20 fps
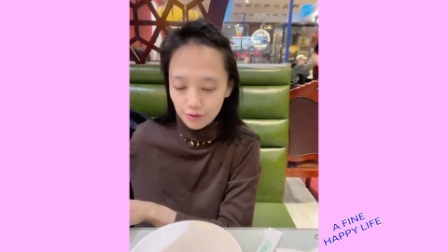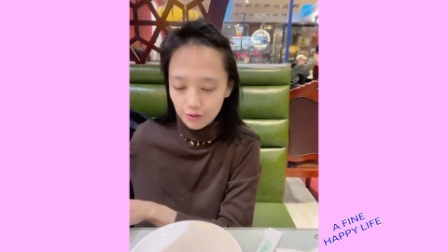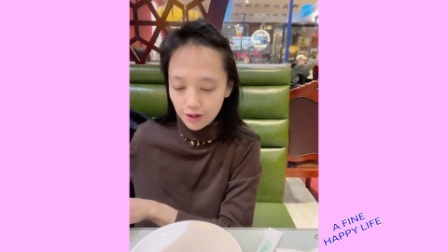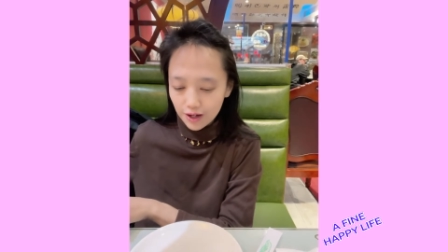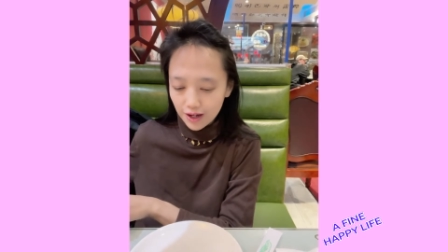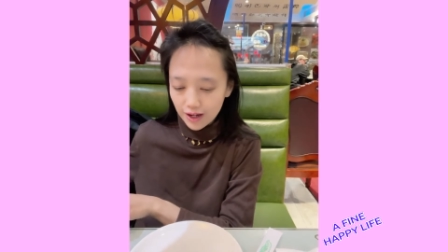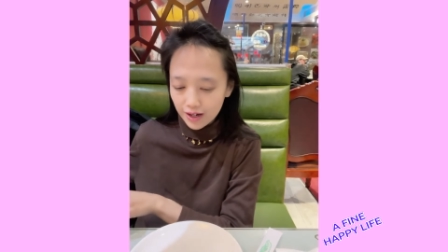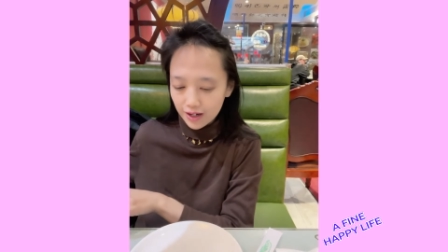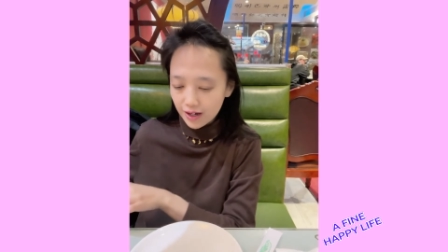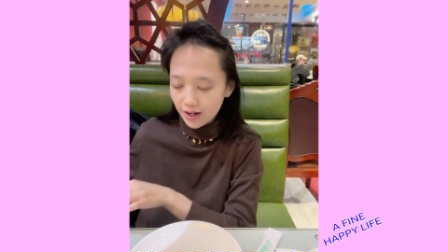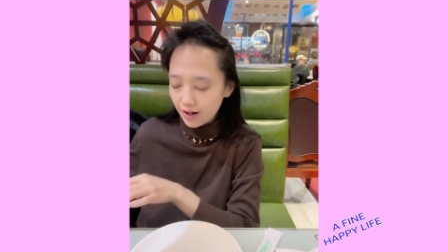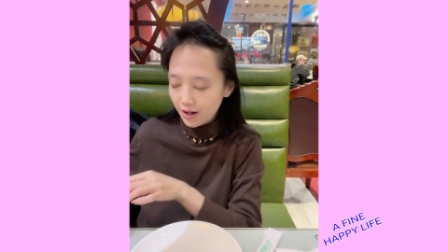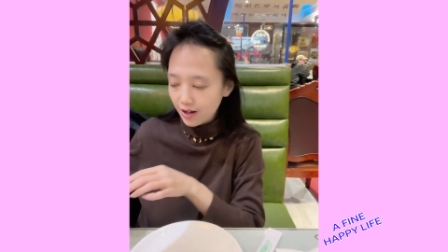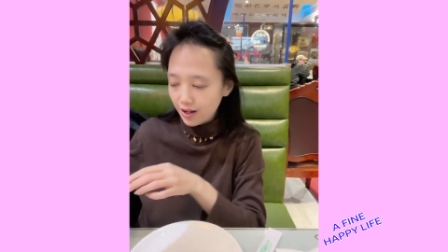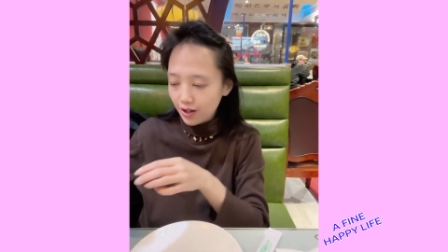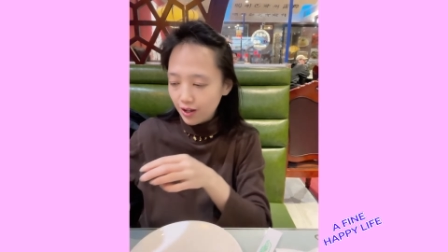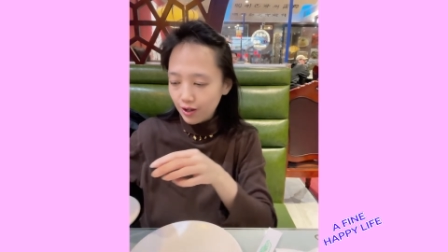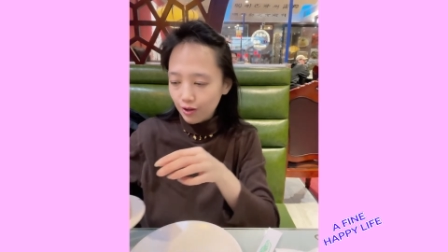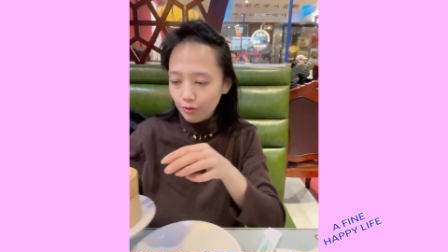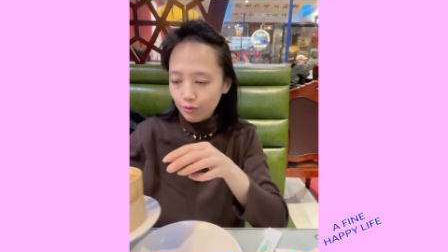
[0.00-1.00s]
one,
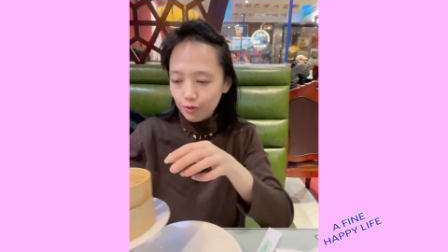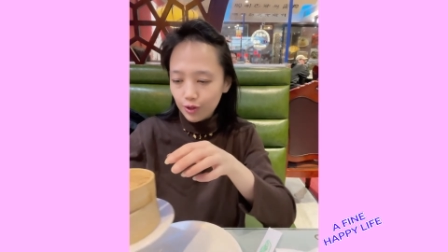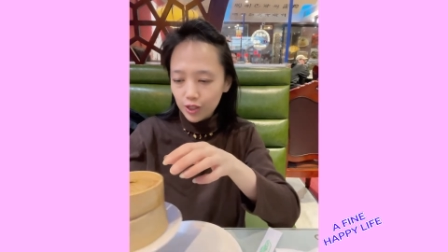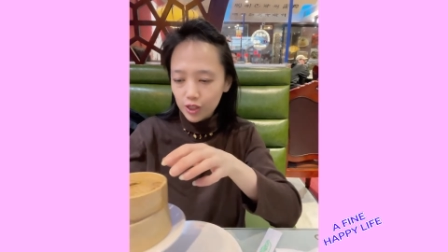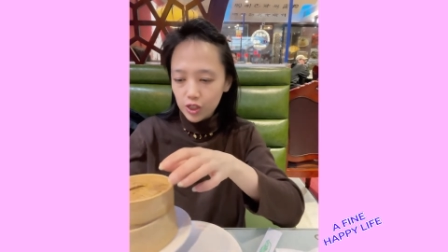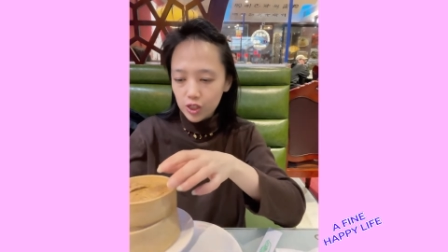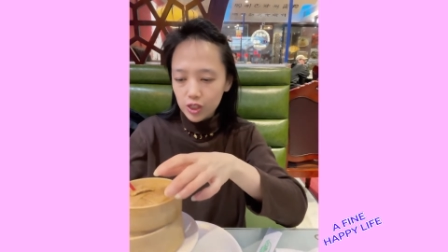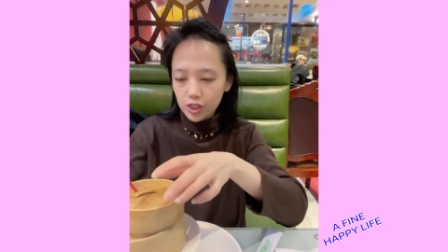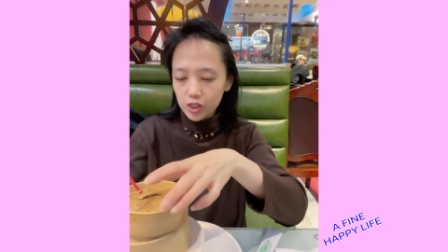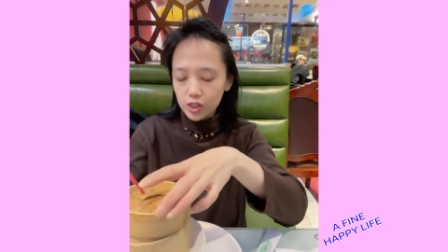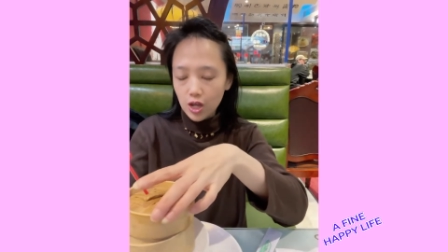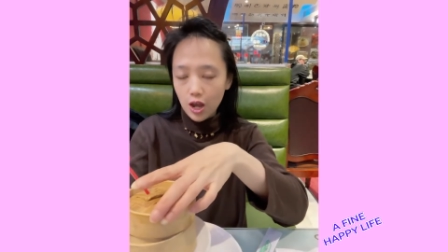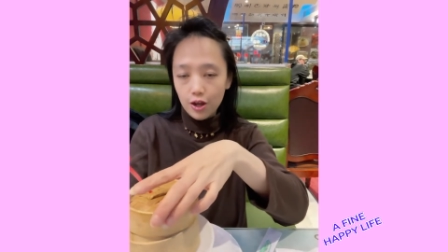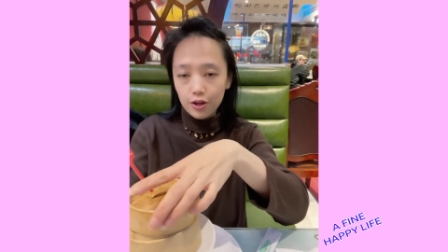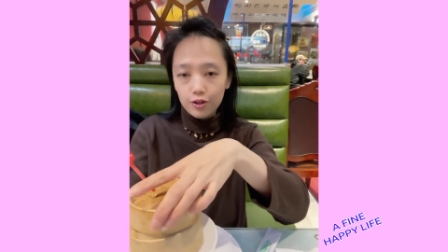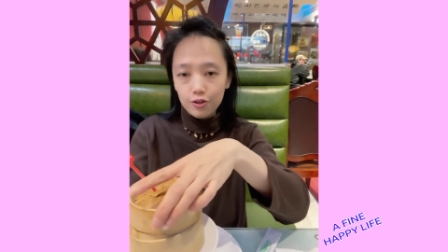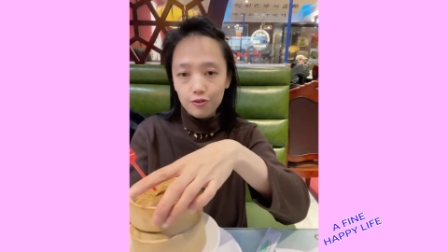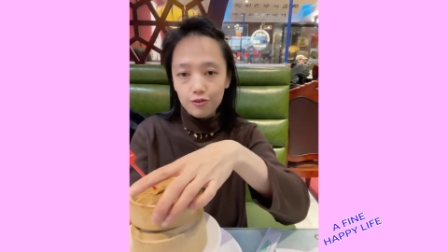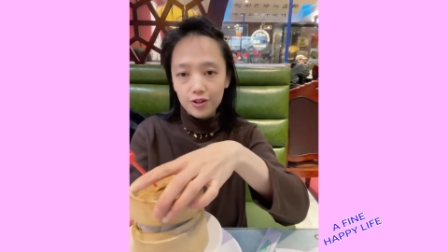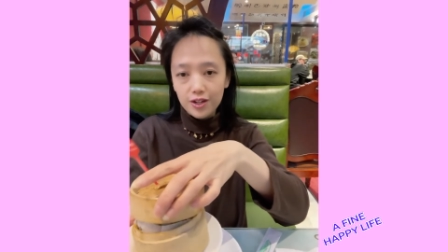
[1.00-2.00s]
which is
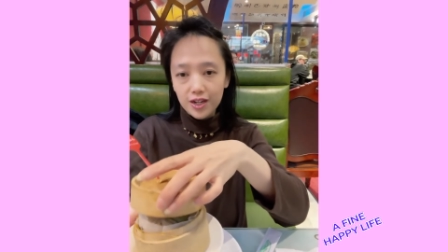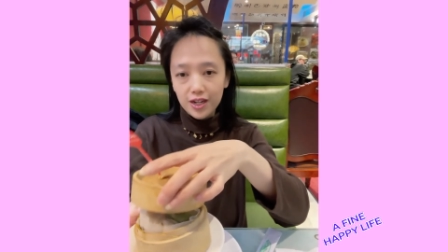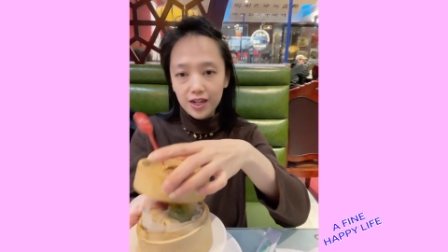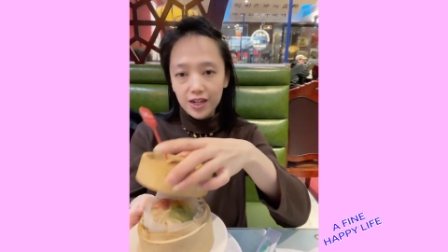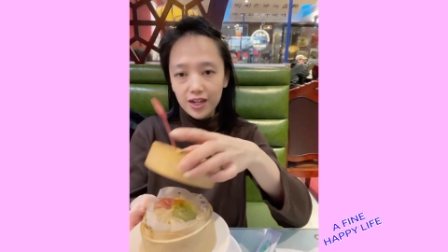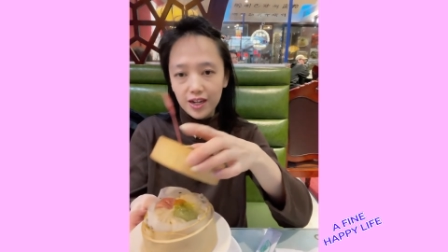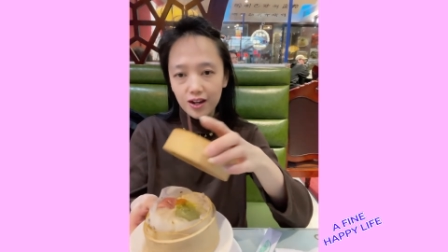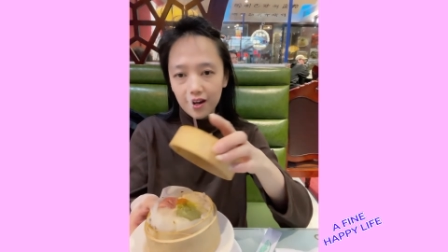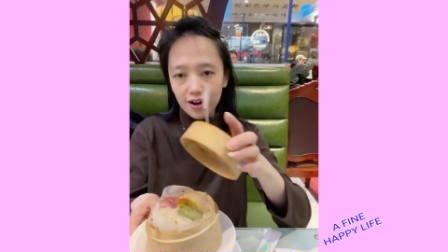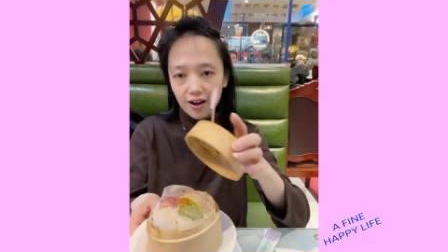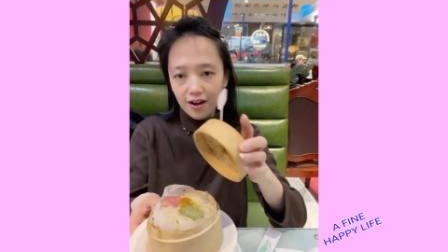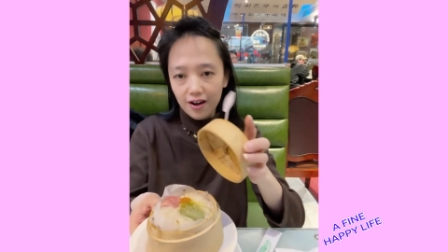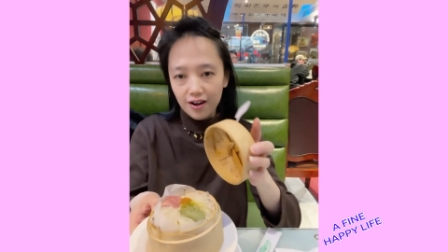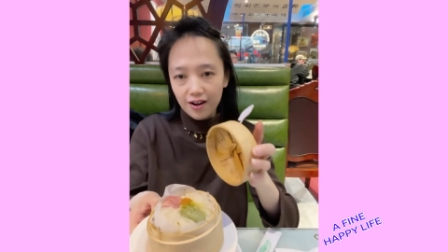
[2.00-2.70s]
unique here.